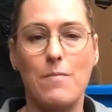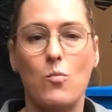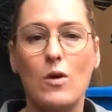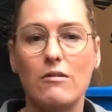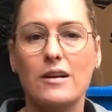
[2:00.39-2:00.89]

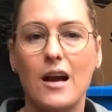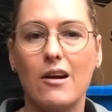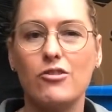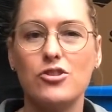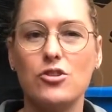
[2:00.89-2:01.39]
We're
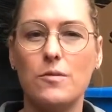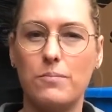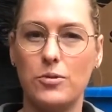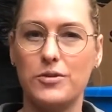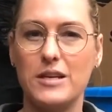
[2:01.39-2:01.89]
encouraging you to
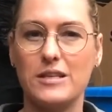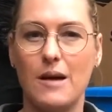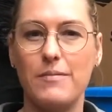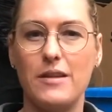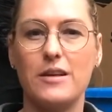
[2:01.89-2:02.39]
put things
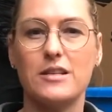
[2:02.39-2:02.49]
up there that are